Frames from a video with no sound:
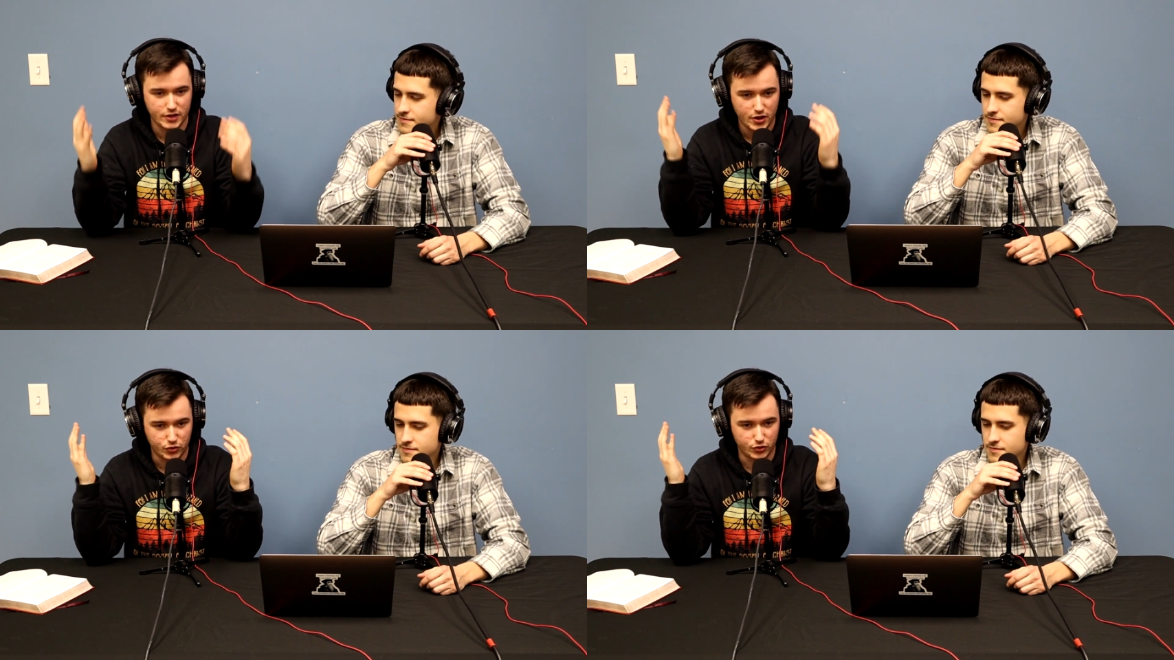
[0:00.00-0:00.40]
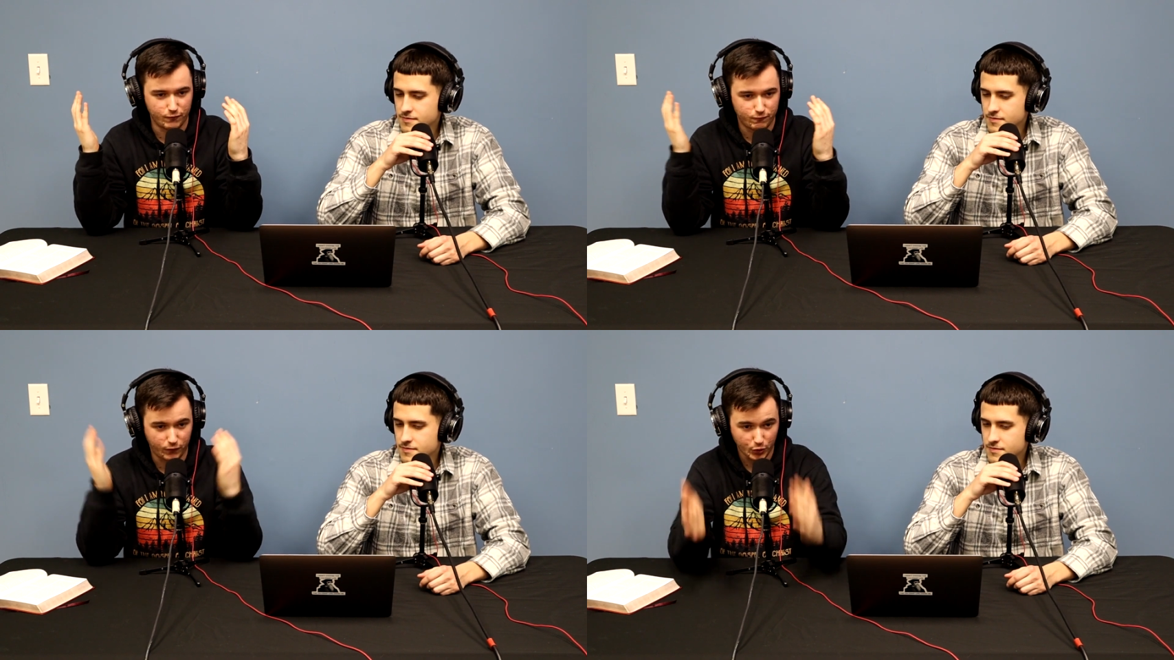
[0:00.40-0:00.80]
Speaker 1: the
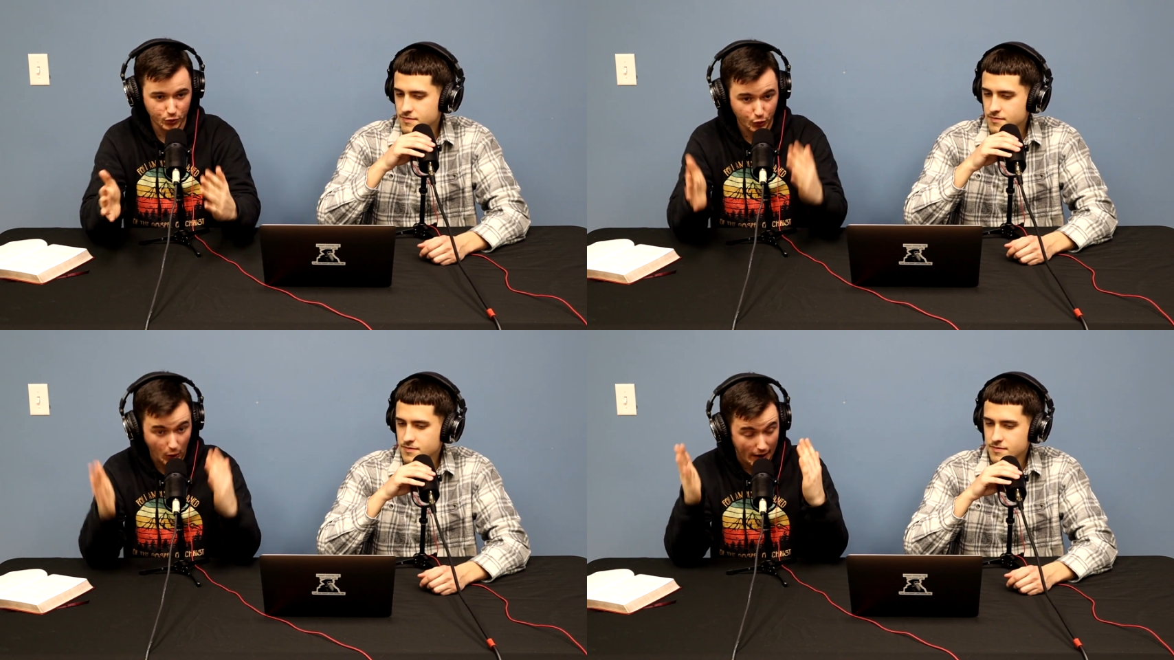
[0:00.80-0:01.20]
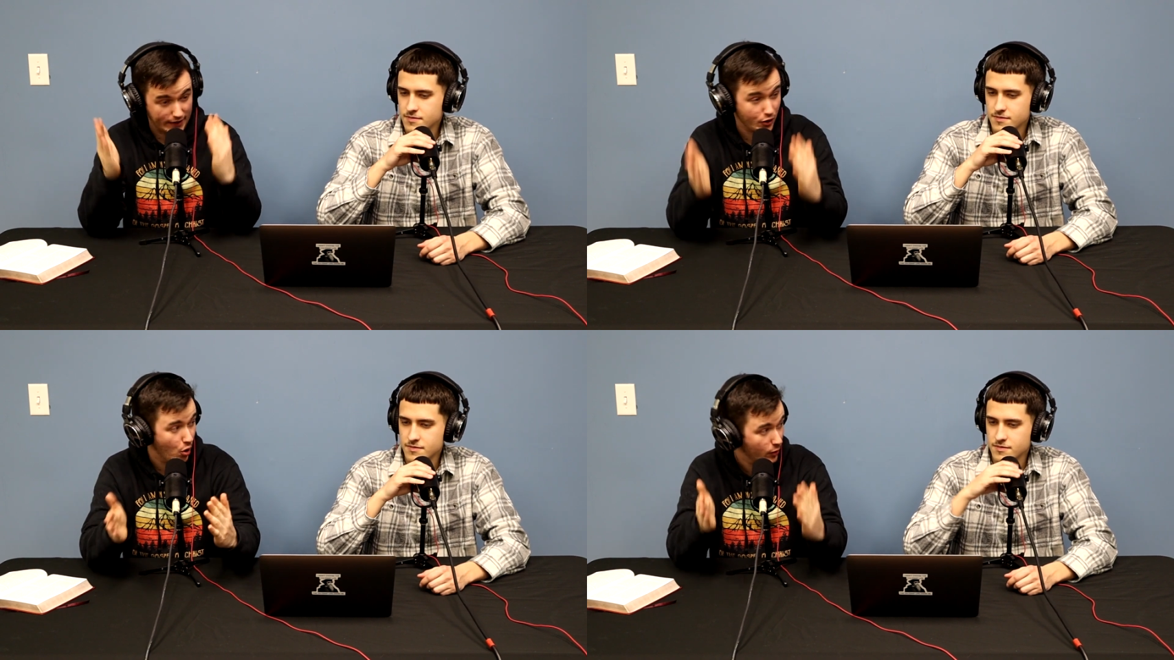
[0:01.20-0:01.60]
further I
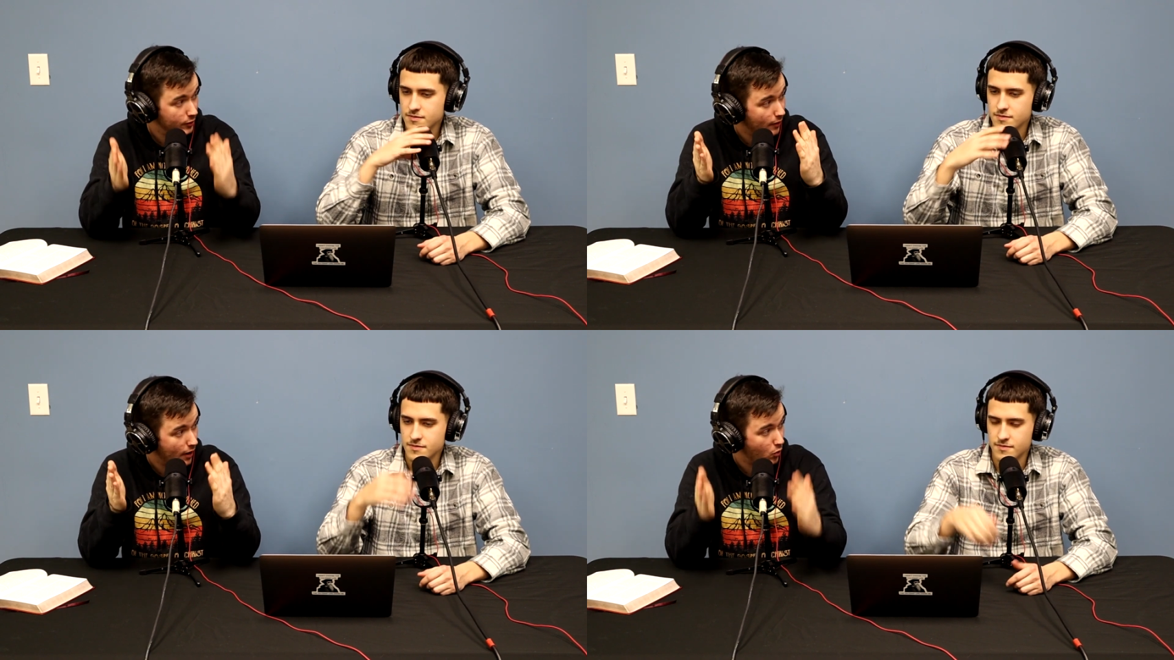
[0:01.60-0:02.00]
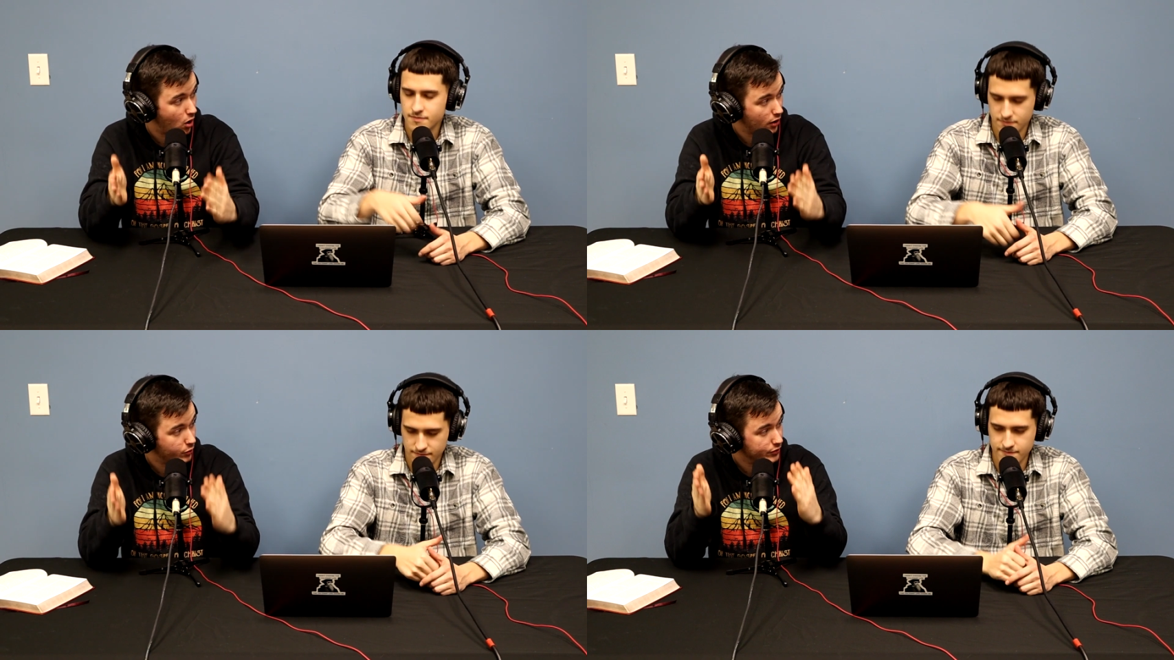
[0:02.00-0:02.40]
go in my
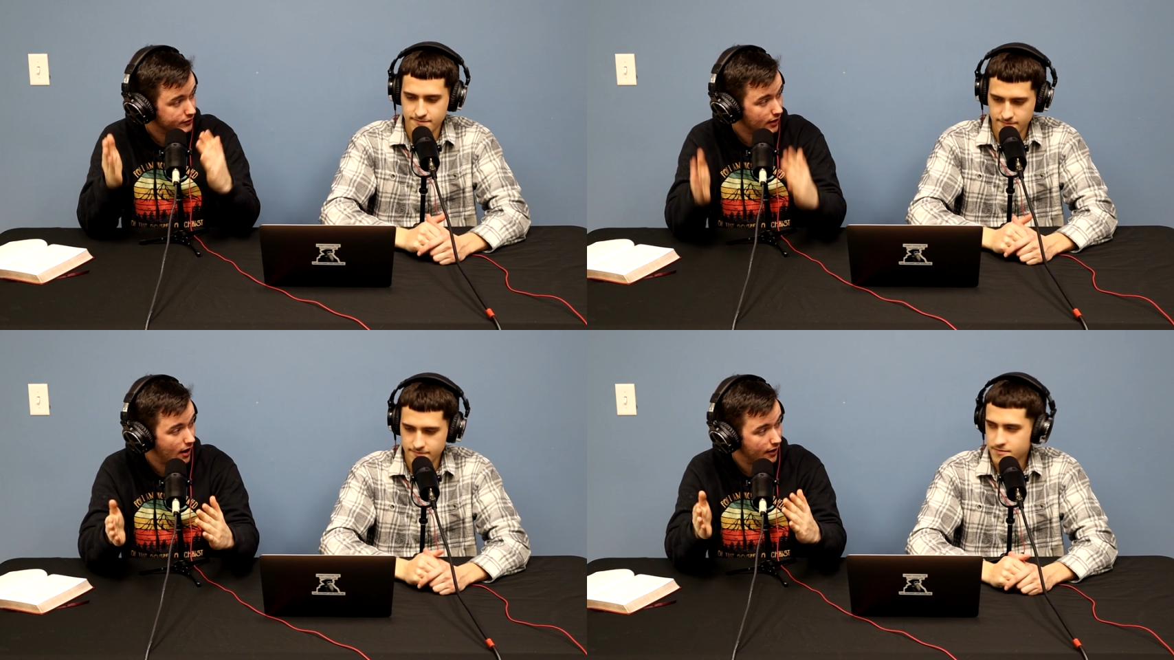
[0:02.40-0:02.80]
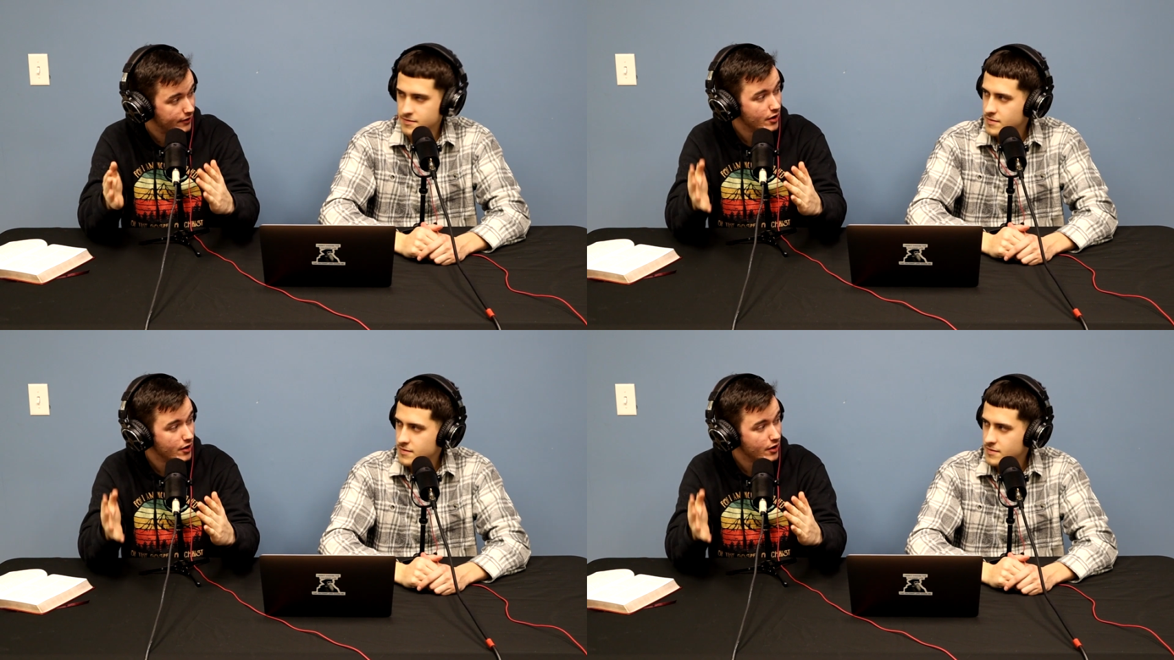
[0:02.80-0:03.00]
walk with God,